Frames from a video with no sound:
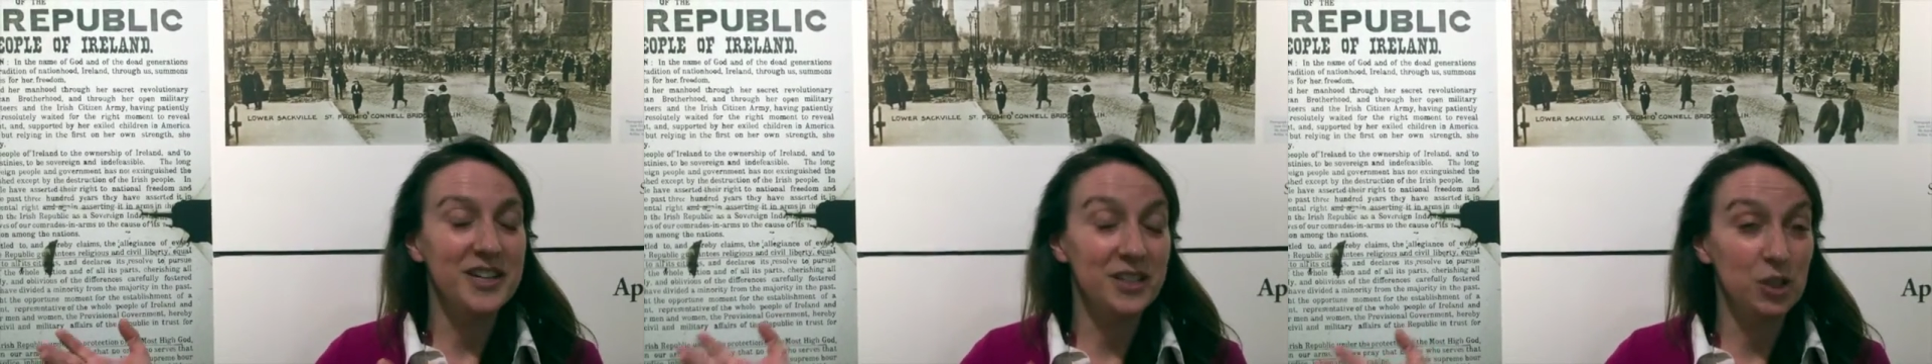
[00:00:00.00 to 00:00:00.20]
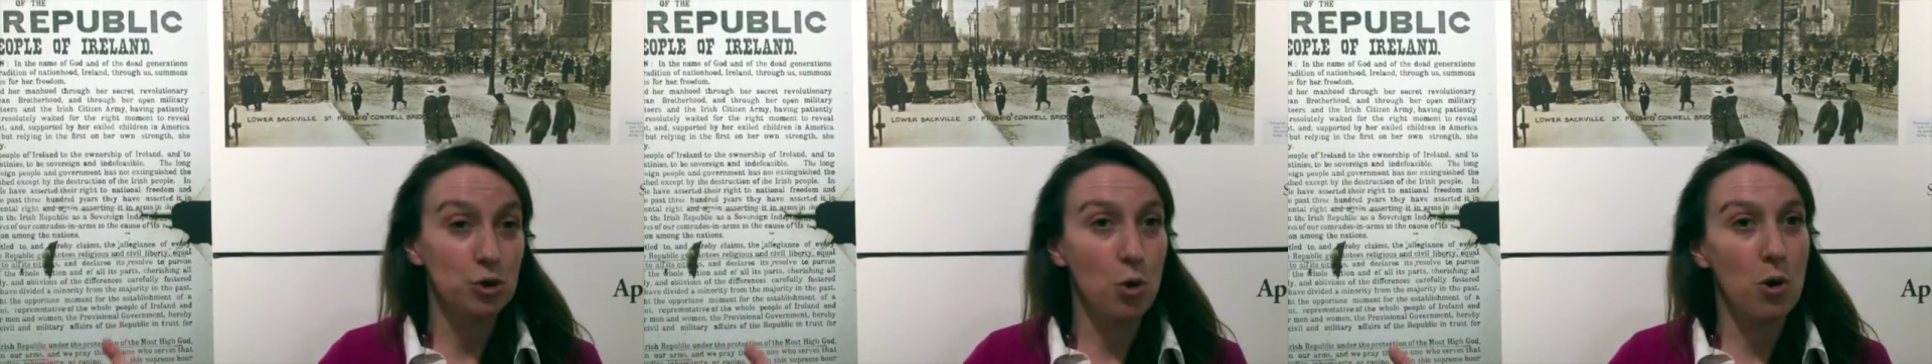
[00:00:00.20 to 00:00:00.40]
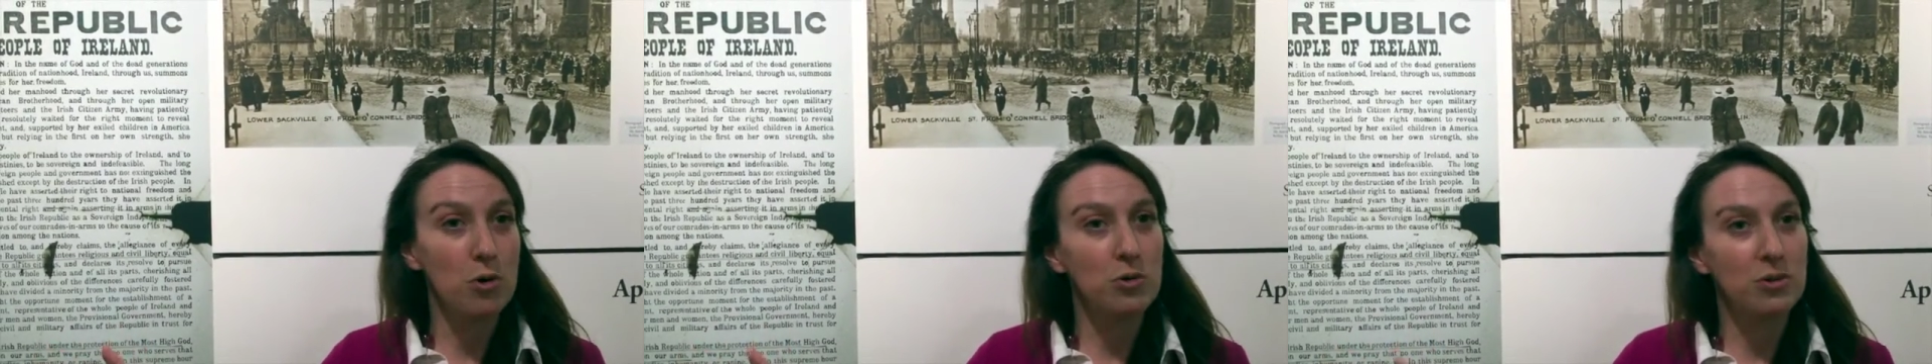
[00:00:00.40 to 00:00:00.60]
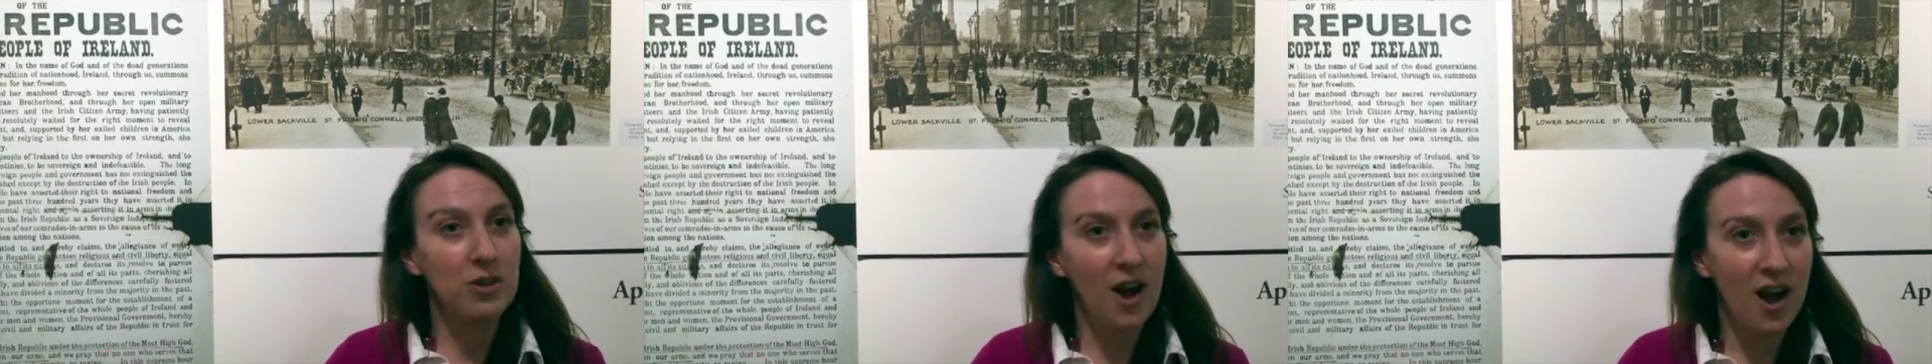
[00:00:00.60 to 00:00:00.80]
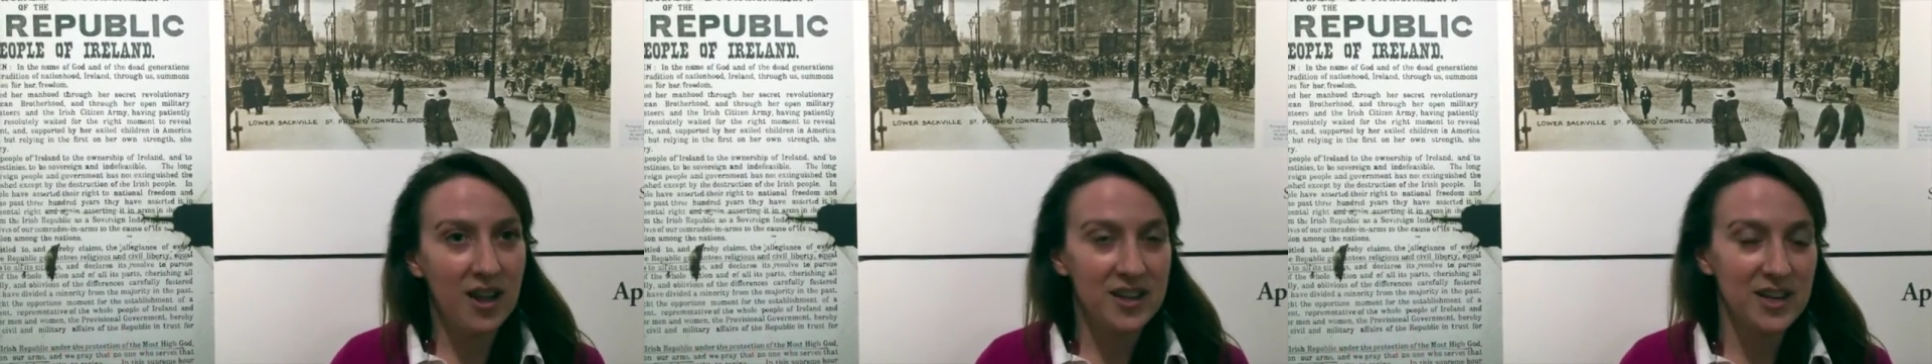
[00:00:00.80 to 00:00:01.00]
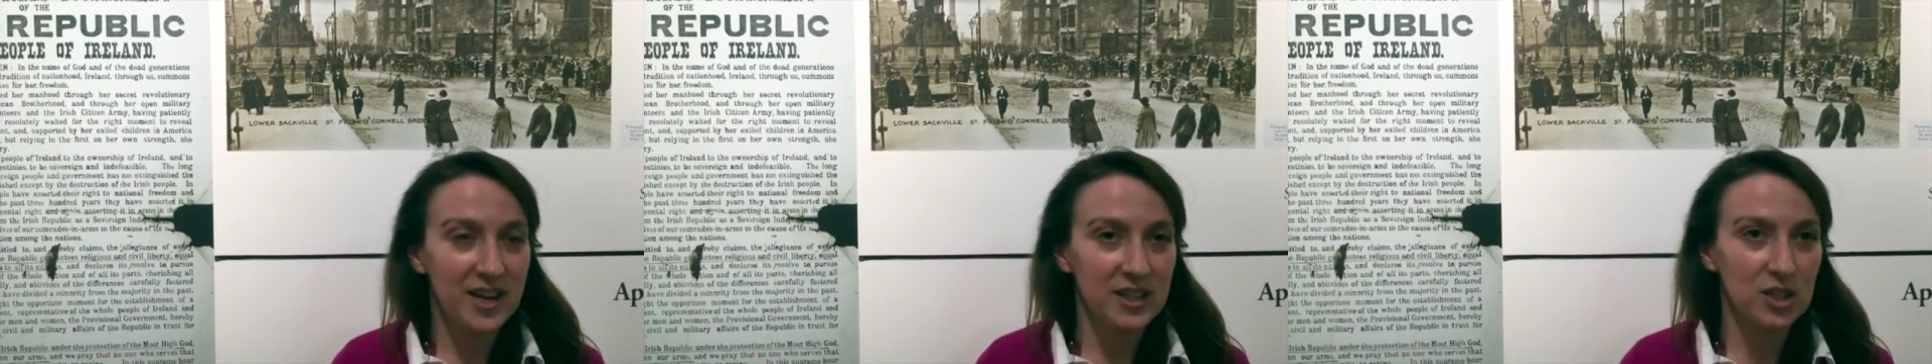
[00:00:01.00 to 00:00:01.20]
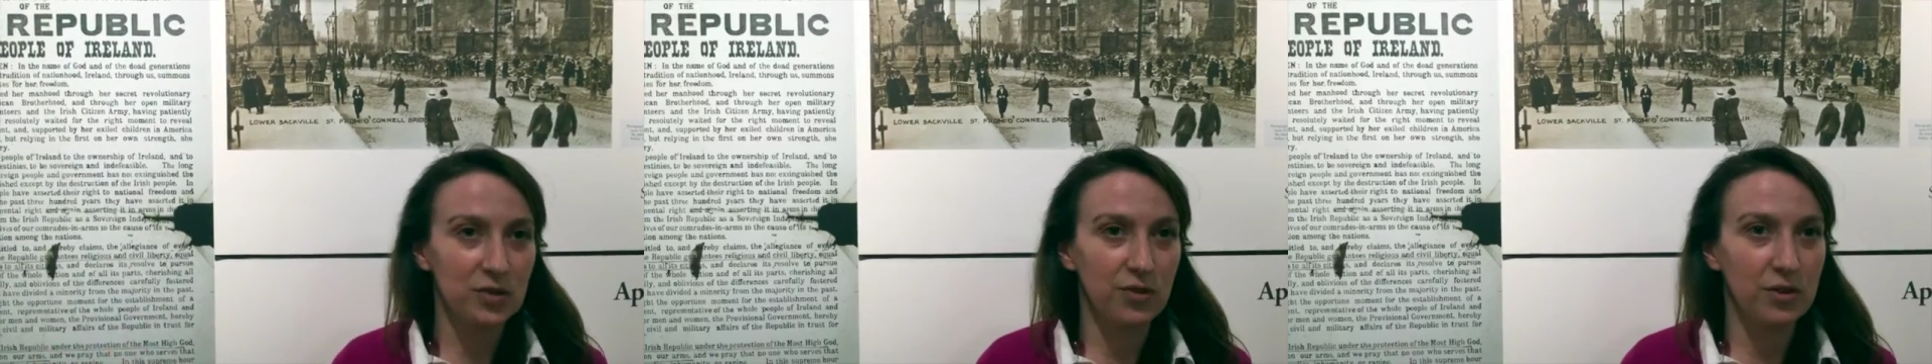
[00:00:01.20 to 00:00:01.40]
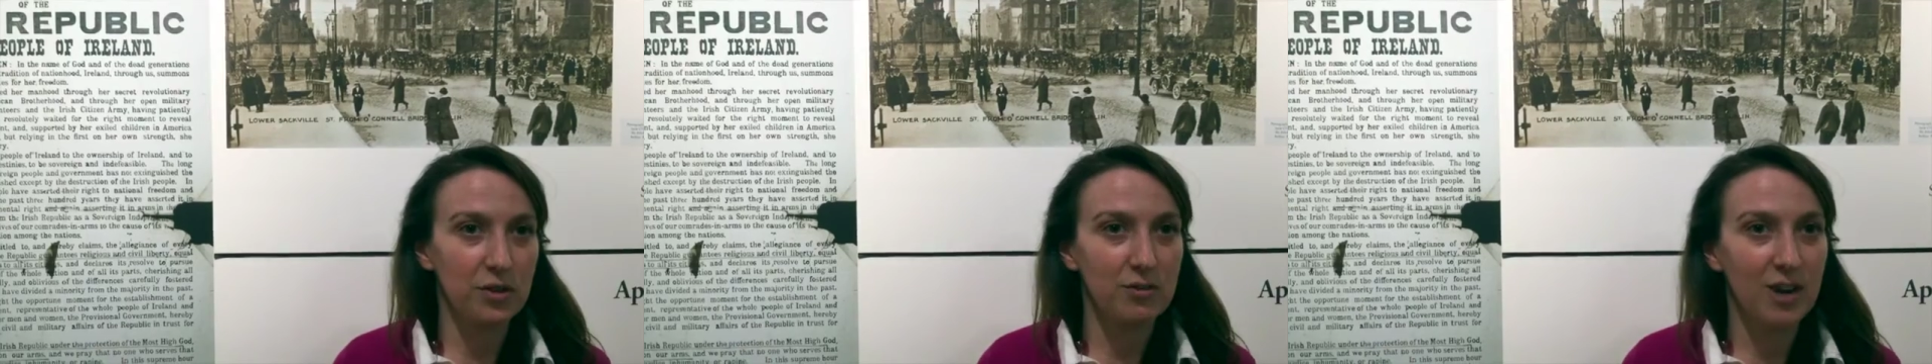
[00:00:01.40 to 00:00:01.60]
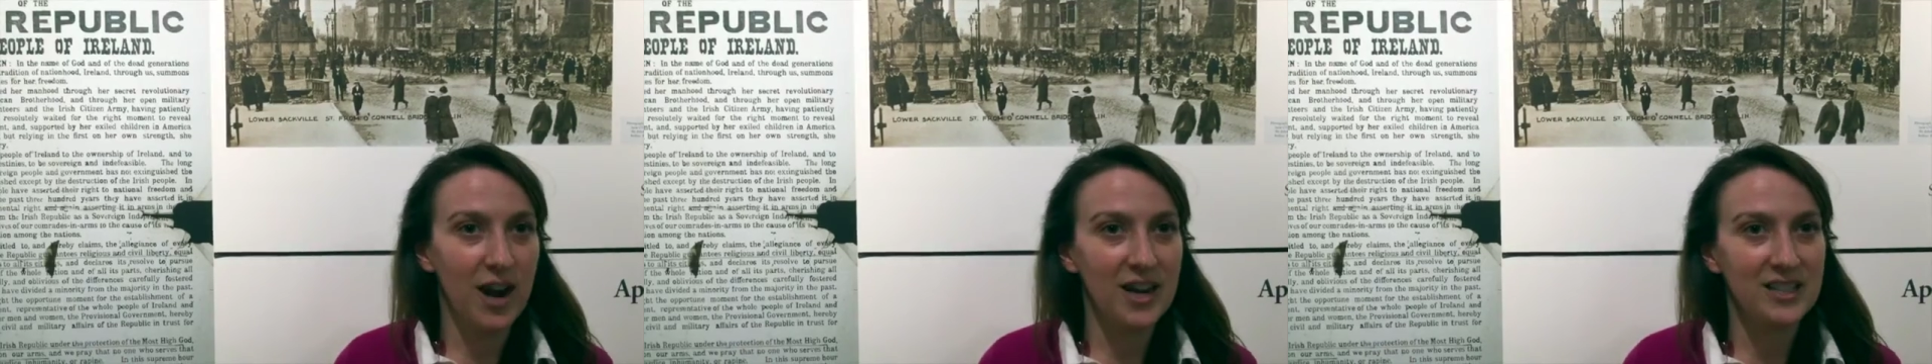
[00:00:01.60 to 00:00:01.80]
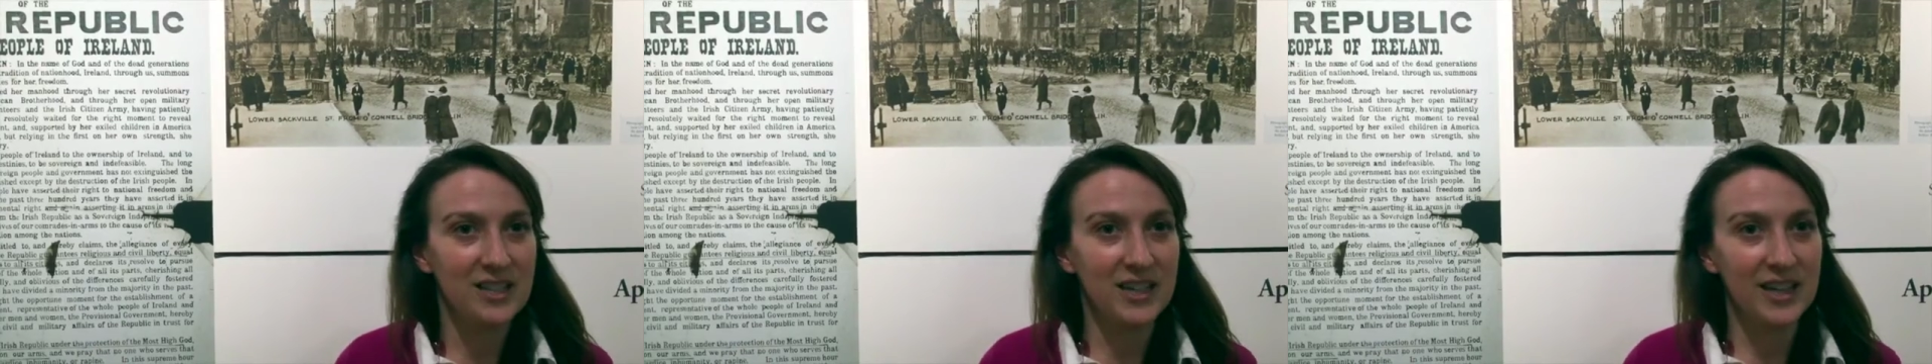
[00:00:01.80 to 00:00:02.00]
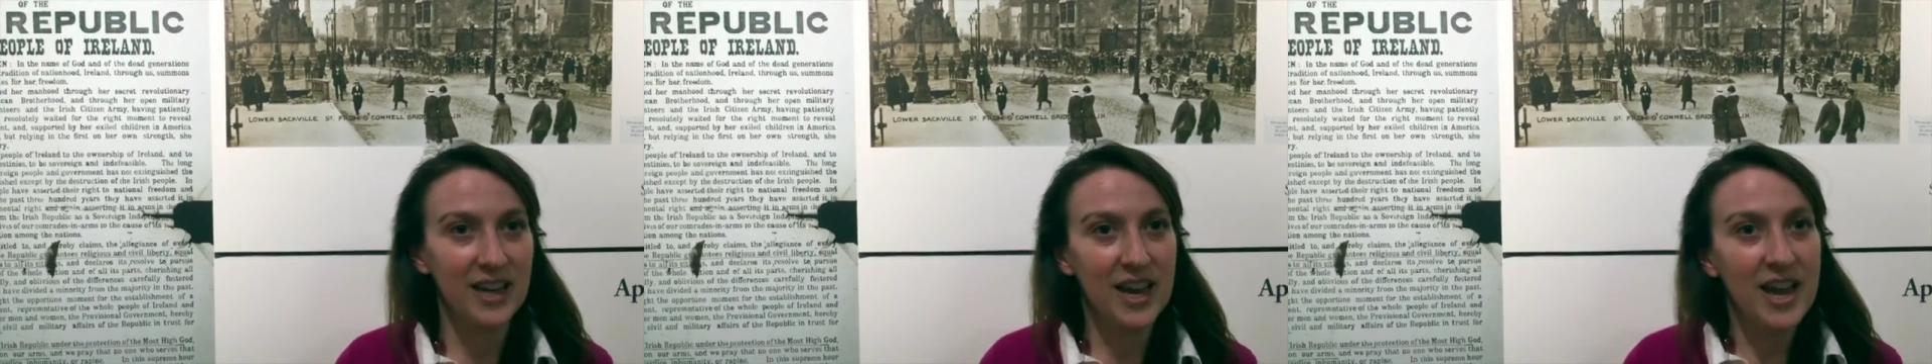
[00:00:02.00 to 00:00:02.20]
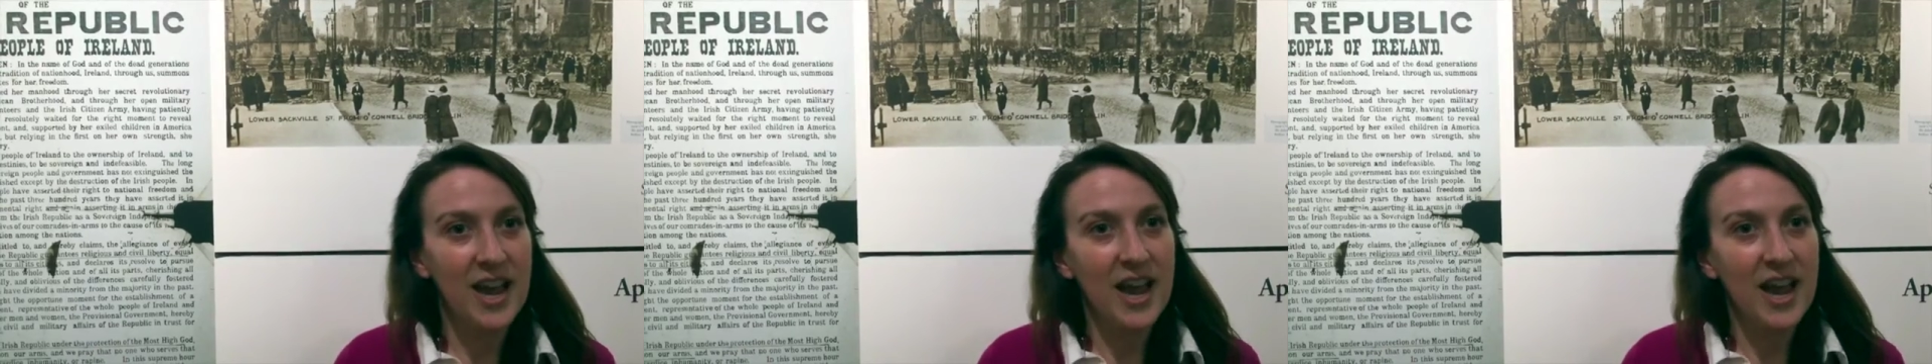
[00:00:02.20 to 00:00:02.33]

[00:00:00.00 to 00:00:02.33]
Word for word: historical context for the rising